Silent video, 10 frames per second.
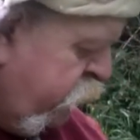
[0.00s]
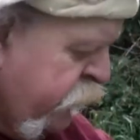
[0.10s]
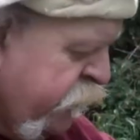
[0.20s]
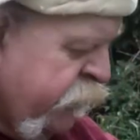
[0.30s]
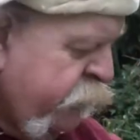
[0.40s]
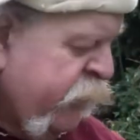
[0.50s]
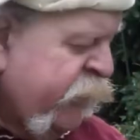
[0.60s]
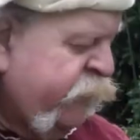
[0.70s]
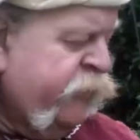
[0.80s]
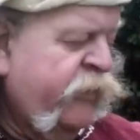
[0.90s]
Here we
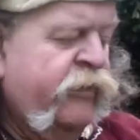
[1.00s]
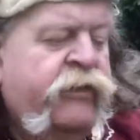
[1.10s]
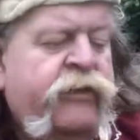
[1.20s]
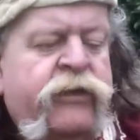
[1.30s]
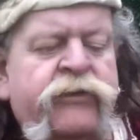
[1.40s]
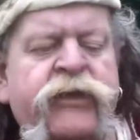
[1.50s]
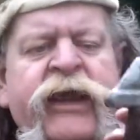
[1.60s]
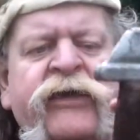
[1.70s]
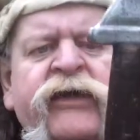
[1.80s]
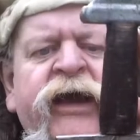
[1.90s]
have the
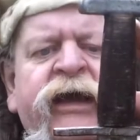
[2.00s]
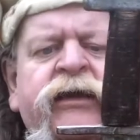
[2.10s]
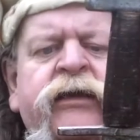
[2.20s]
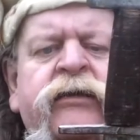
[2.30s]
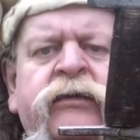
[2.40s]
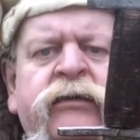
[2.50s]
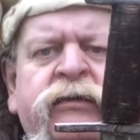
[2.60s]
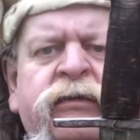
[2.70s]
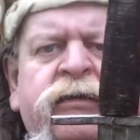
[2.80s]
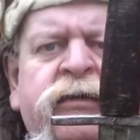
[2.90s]
leather handle
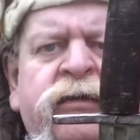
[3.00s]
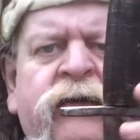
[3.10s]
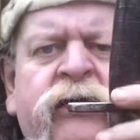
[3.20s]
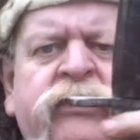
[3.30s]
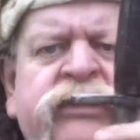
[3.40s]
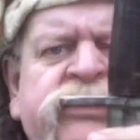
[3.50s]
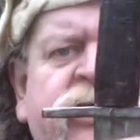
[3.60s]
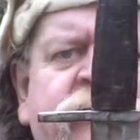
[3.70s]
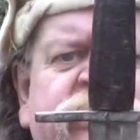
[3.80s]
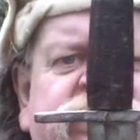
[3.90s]
on the
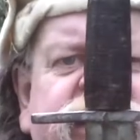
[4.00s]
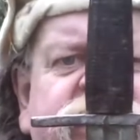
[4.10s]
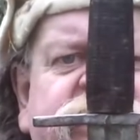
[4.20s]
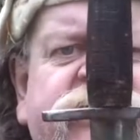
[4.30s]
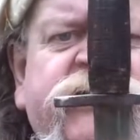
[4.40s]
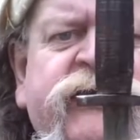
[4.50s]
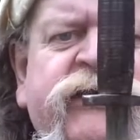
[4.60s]
langseax.